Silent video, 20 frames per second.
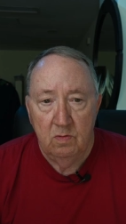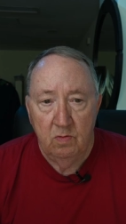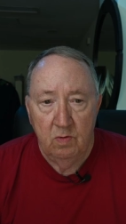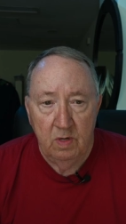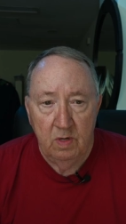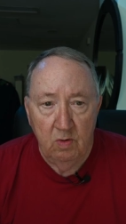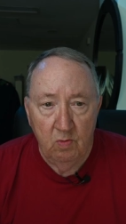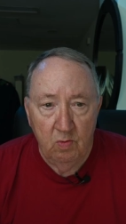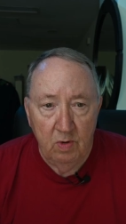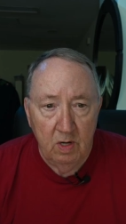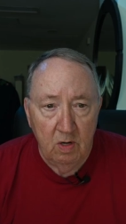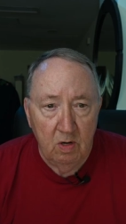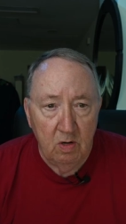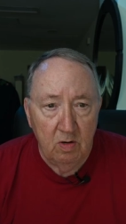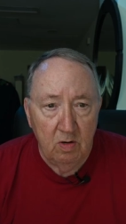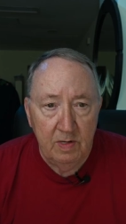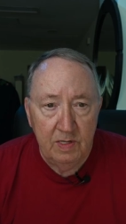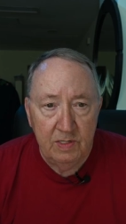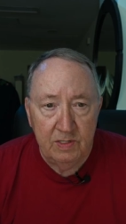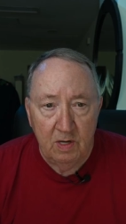we, we
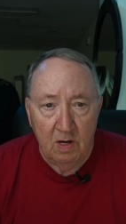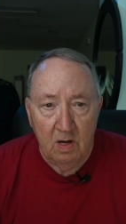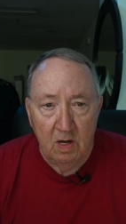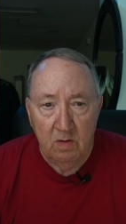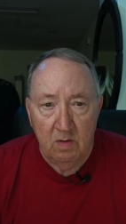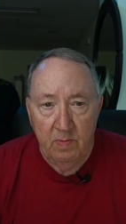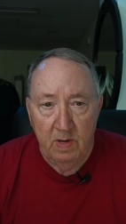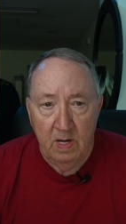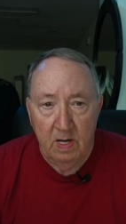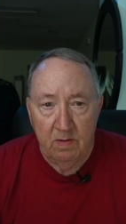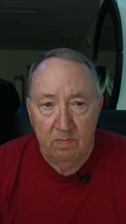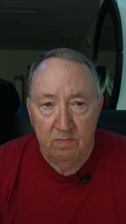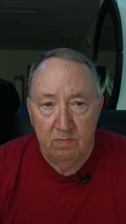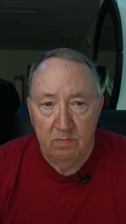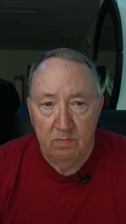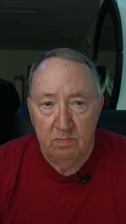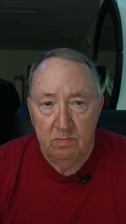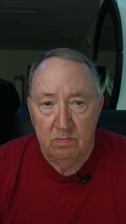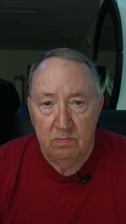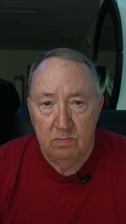always talk about
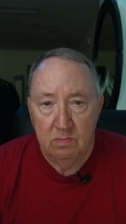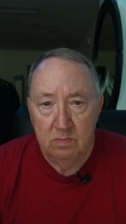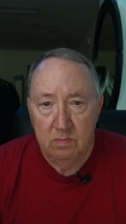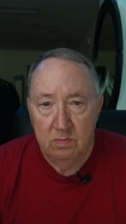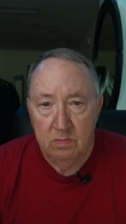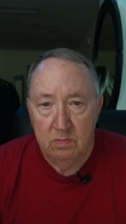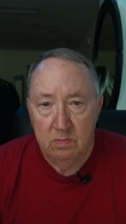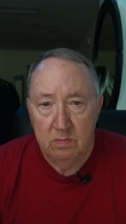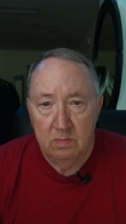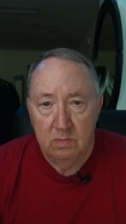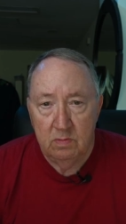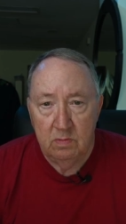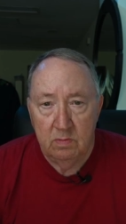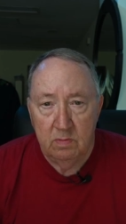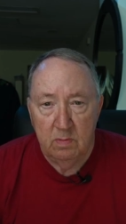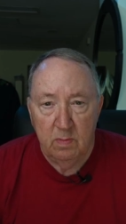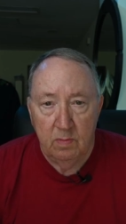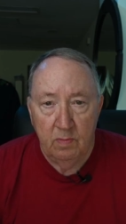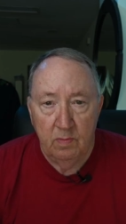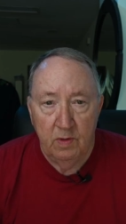
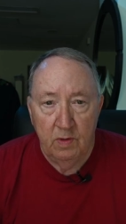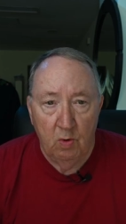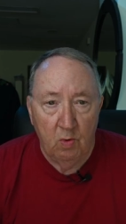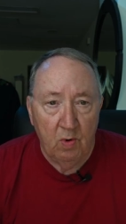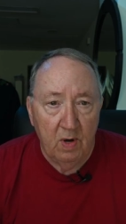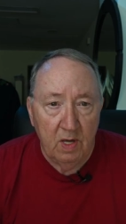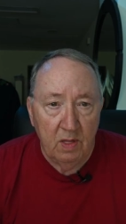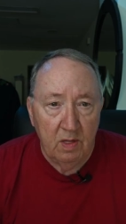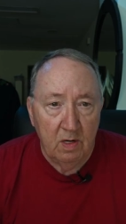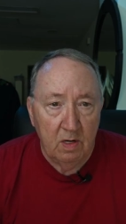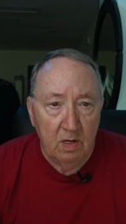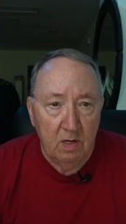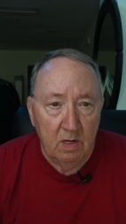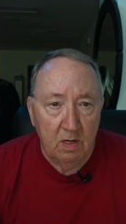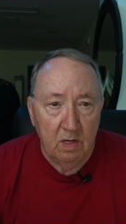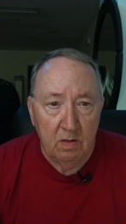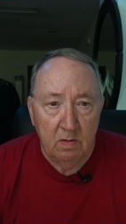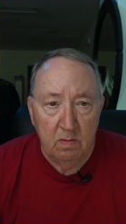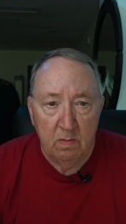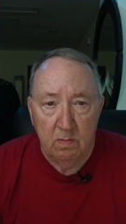the weather
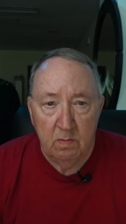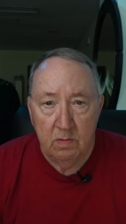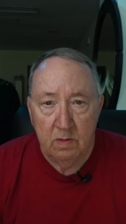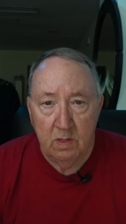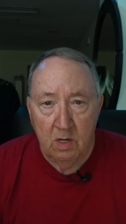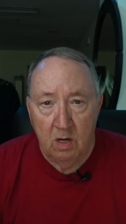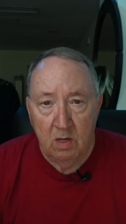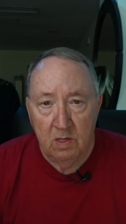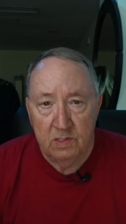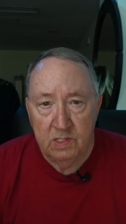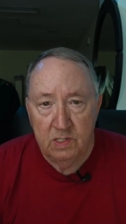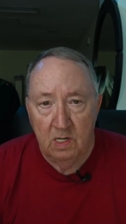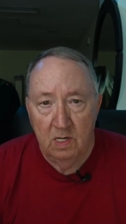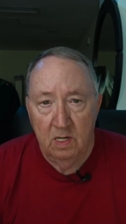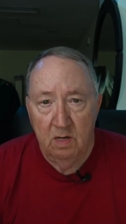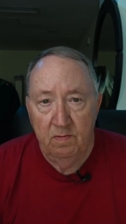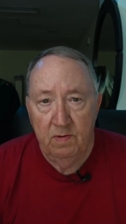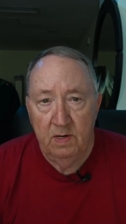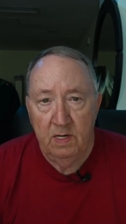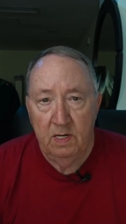and cost of
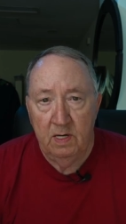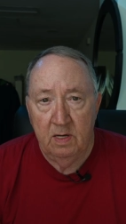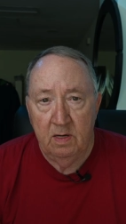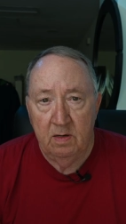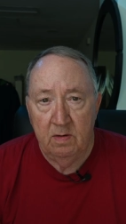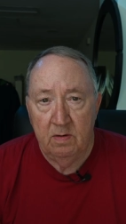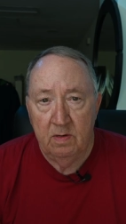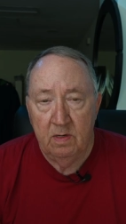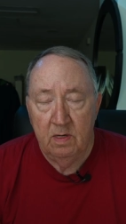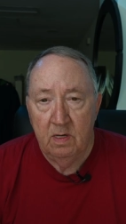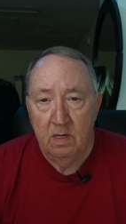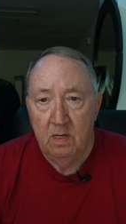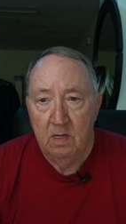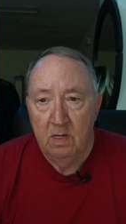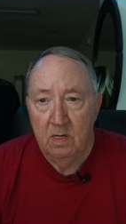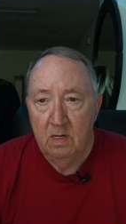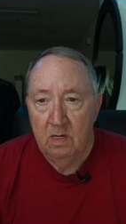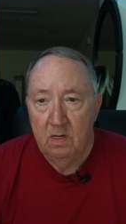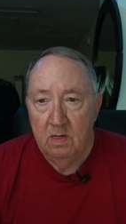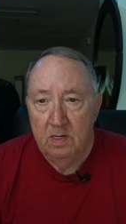living and
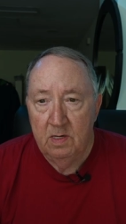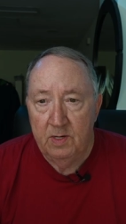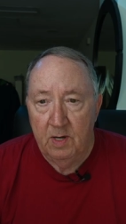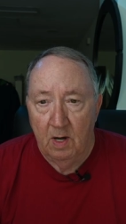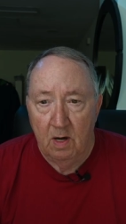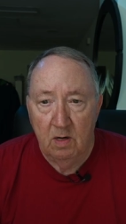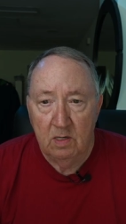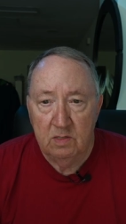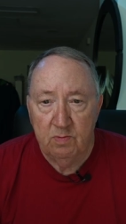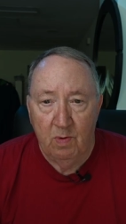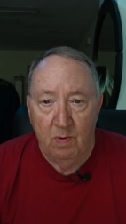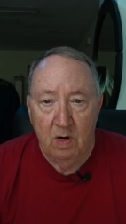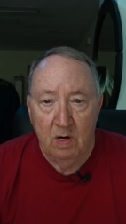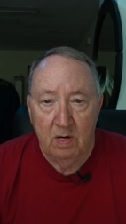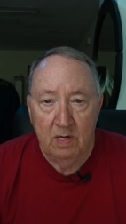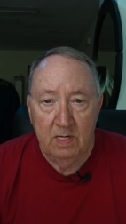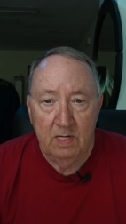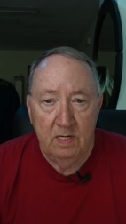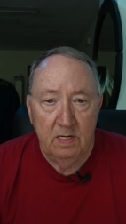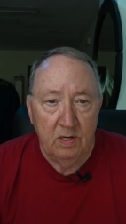dogs
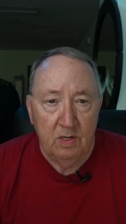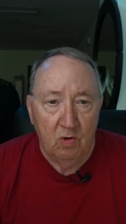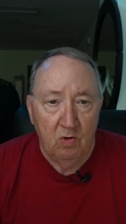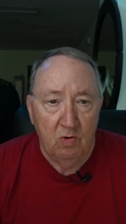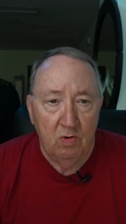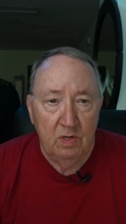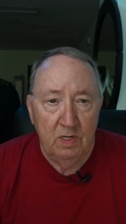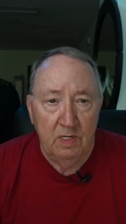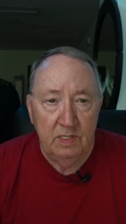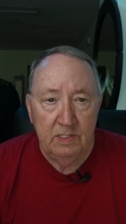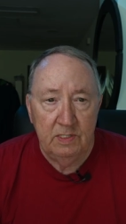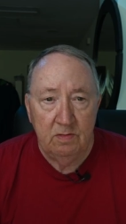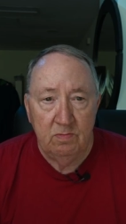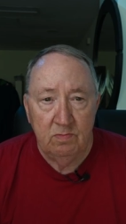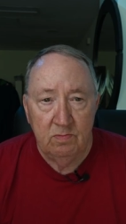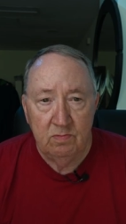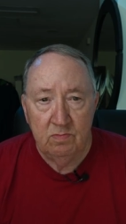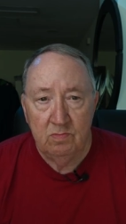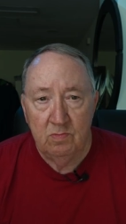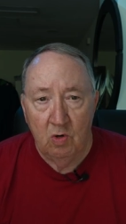barking, noise
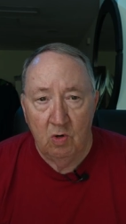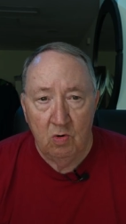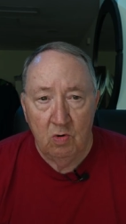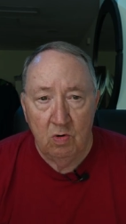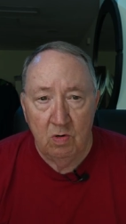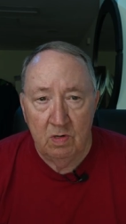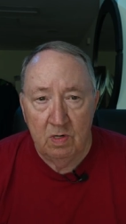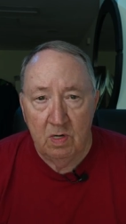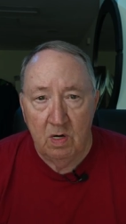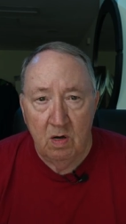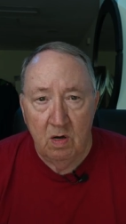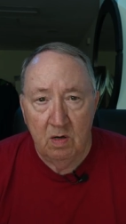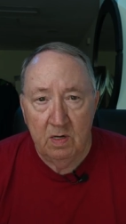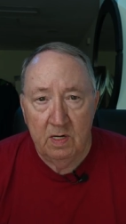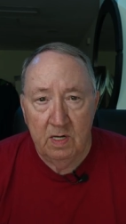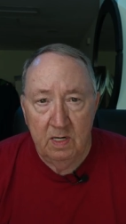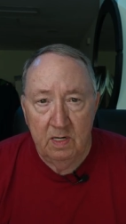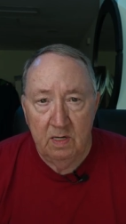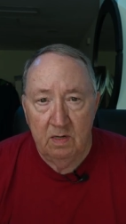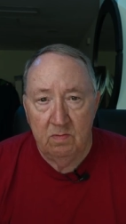and horn
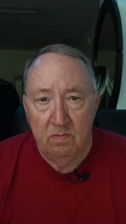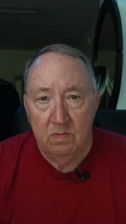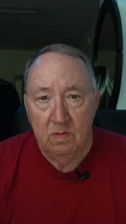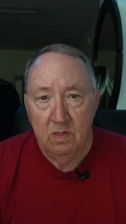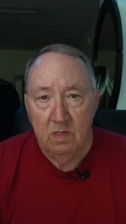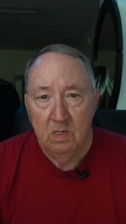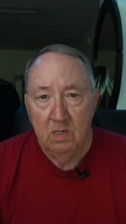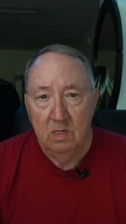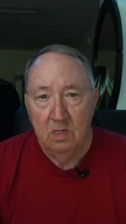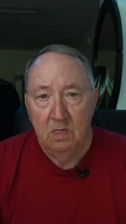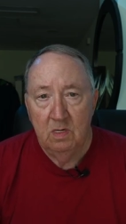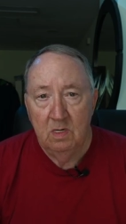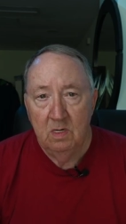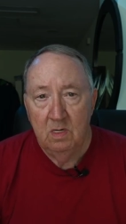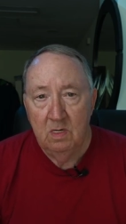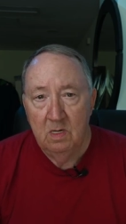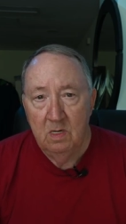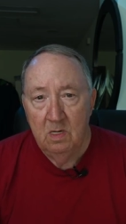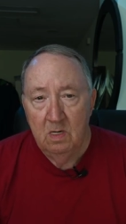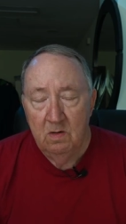honking and
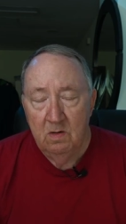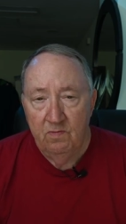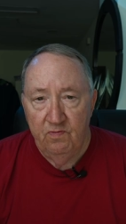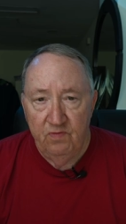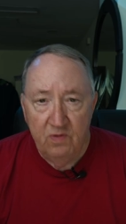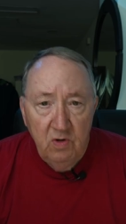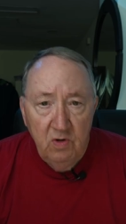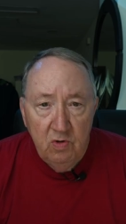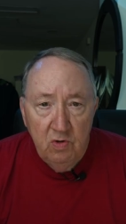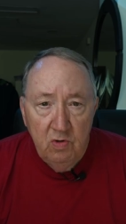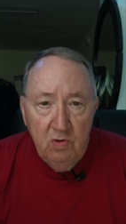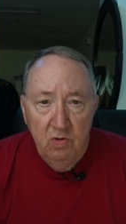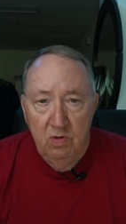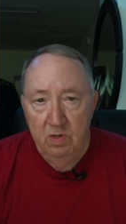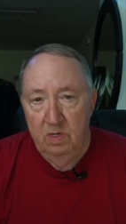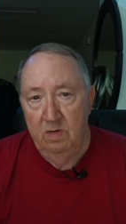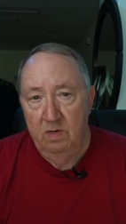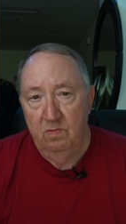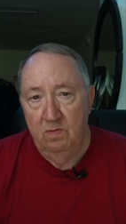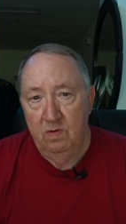
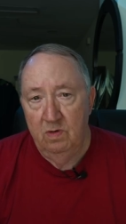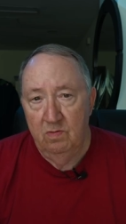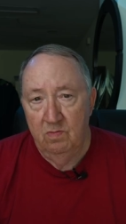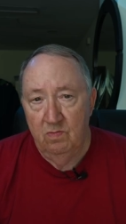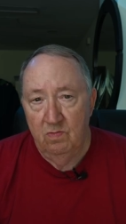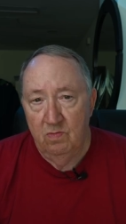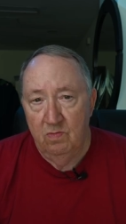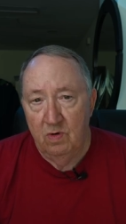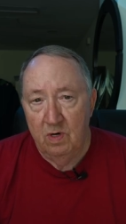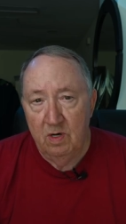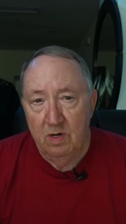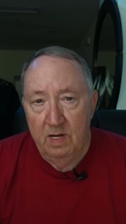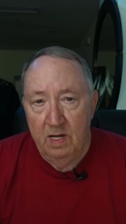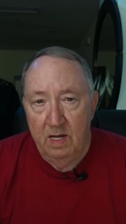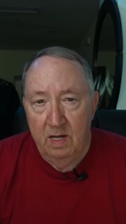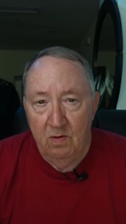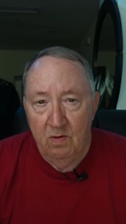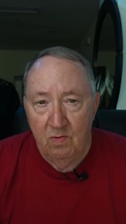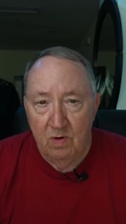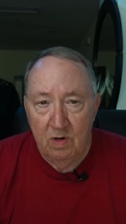food and where to
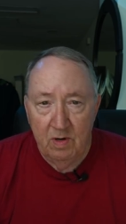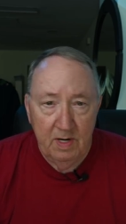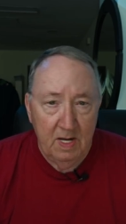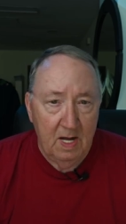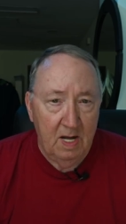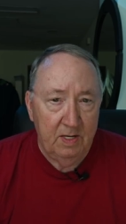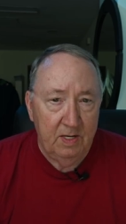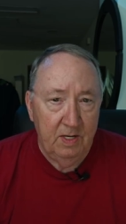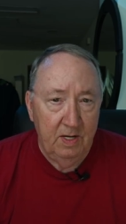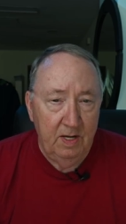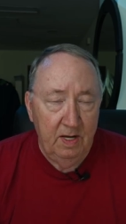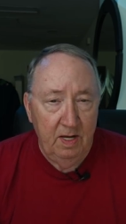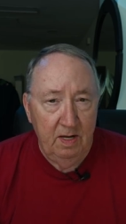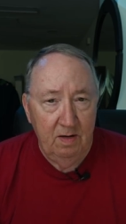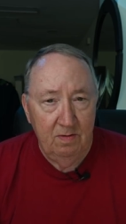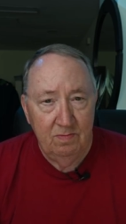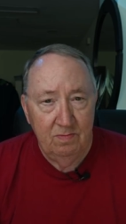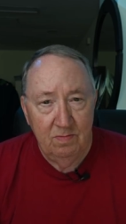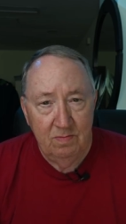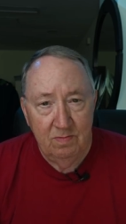eat, where not to eat.